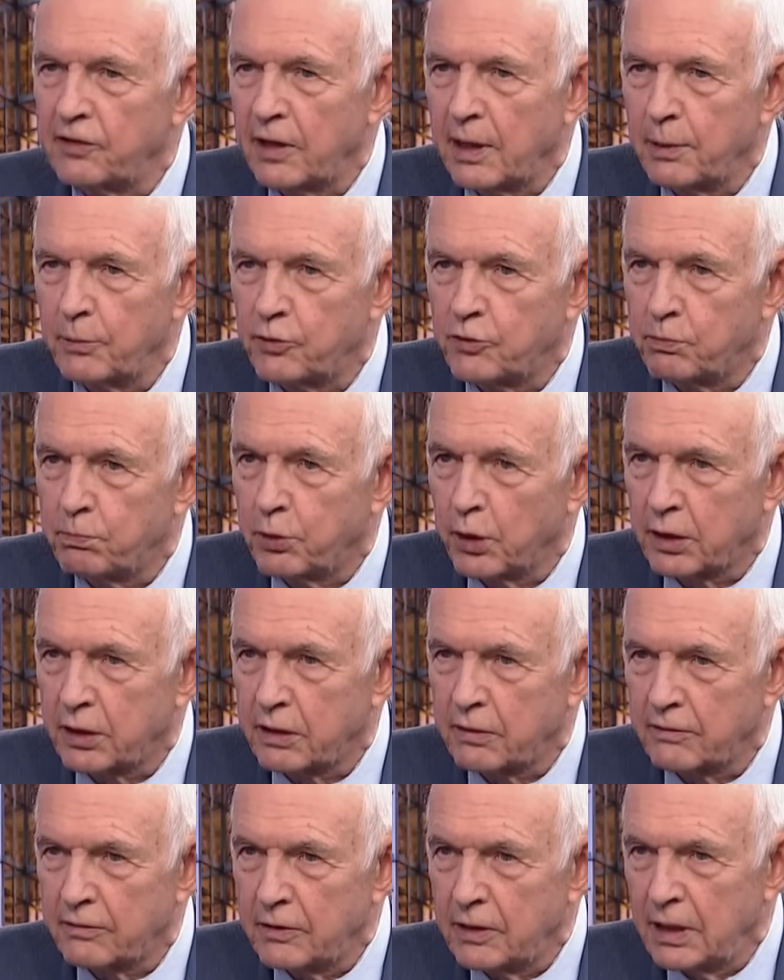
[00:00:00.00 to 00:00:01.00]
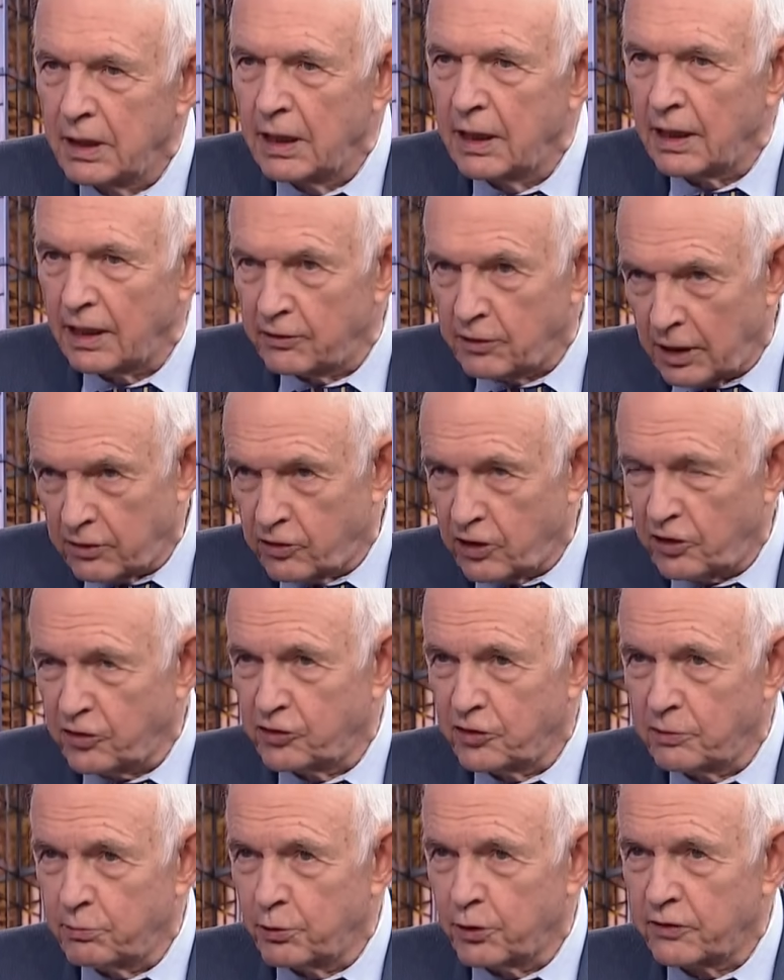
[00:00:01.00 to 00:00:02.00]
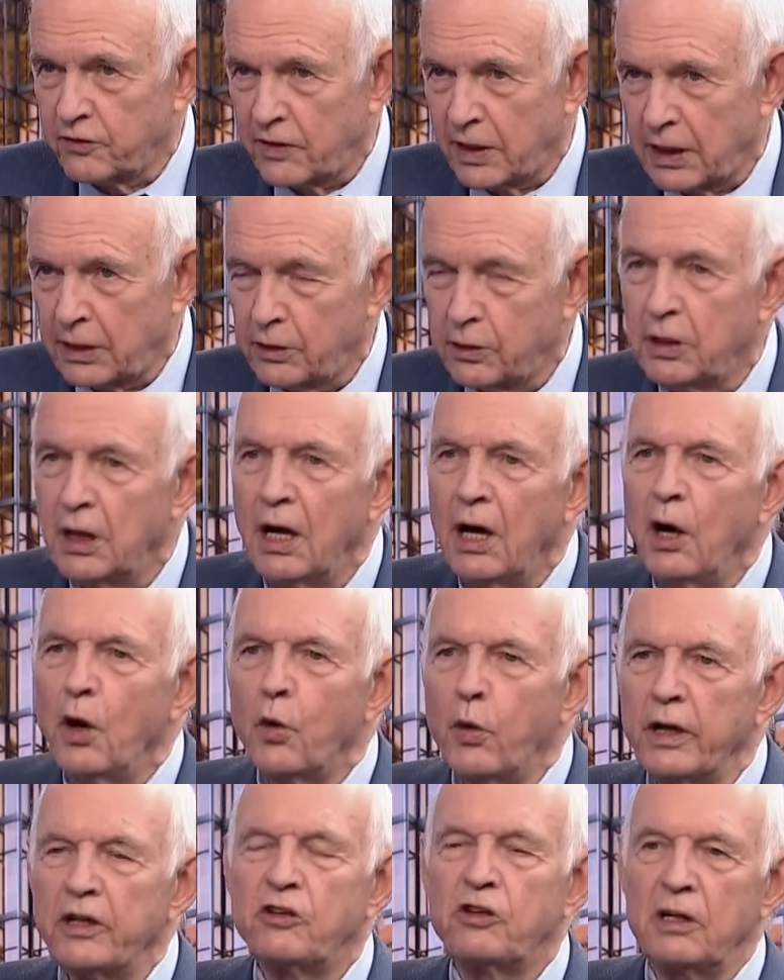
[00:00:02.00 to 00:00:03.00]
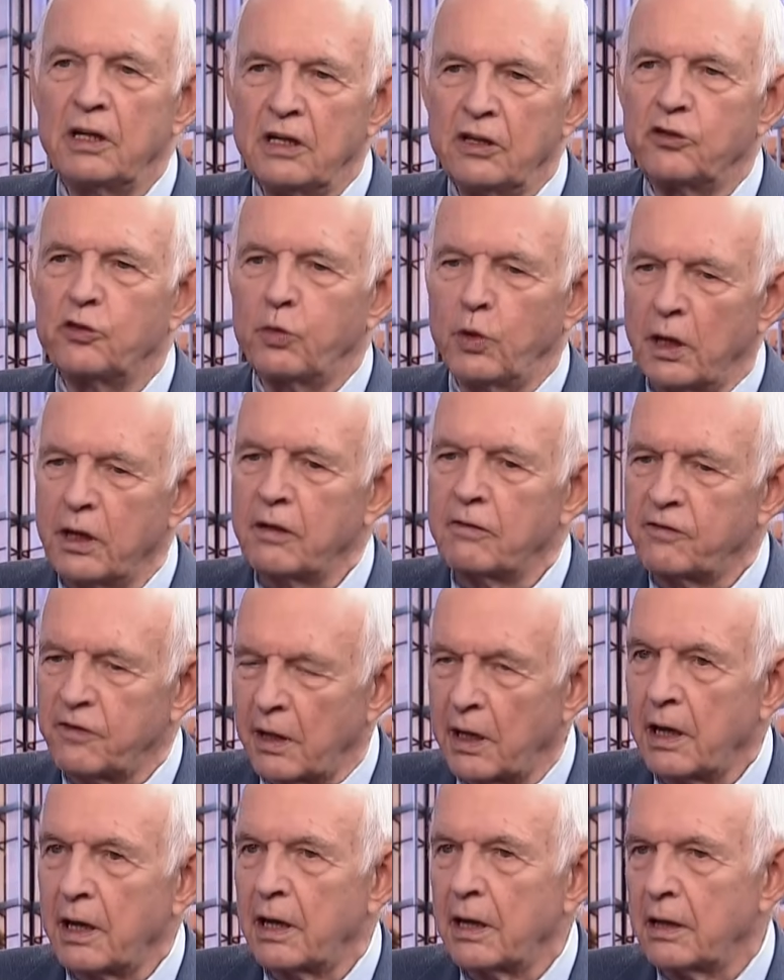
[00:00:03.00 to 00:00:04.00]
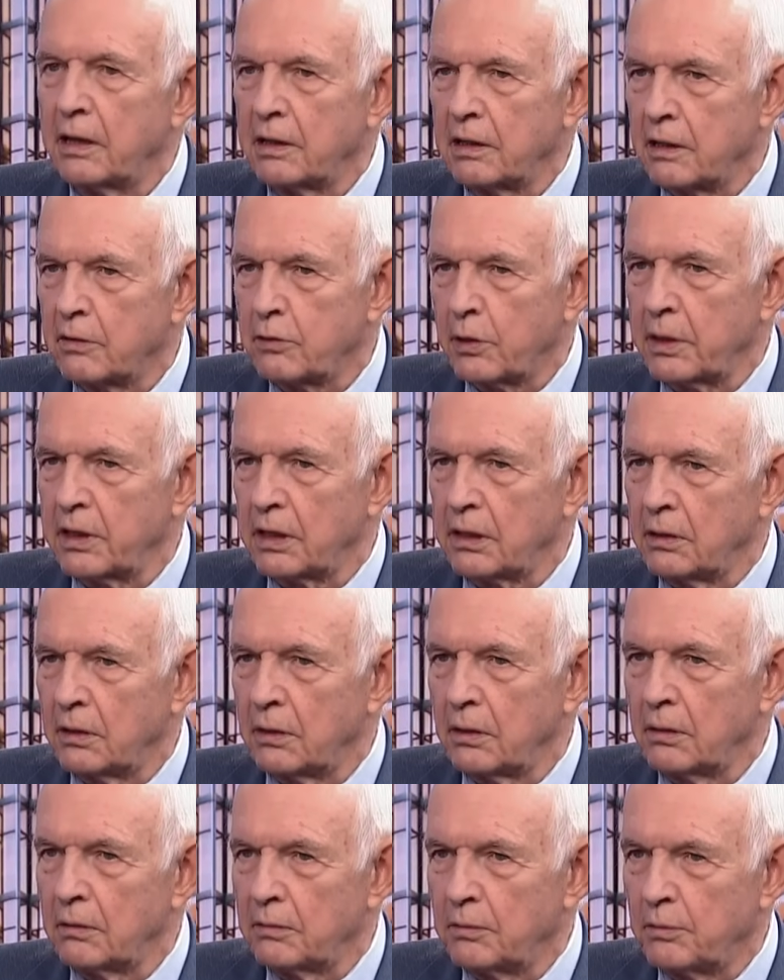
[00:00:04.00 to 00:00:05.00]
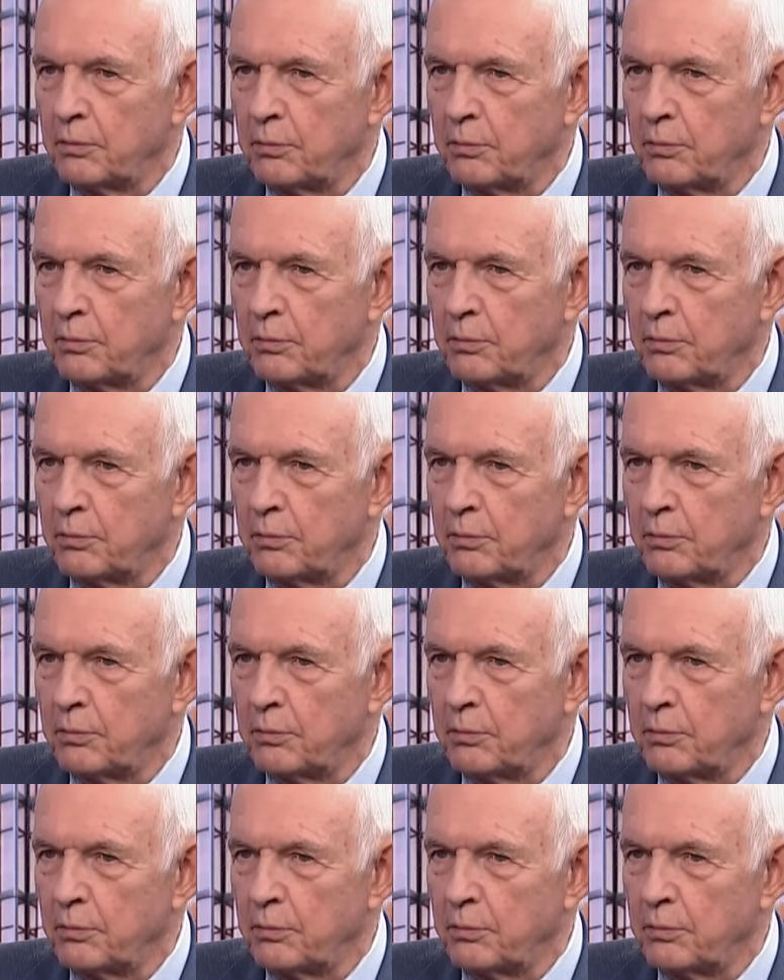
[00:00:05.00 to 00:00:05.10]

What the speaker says: times adjusted book value, which is one of our critical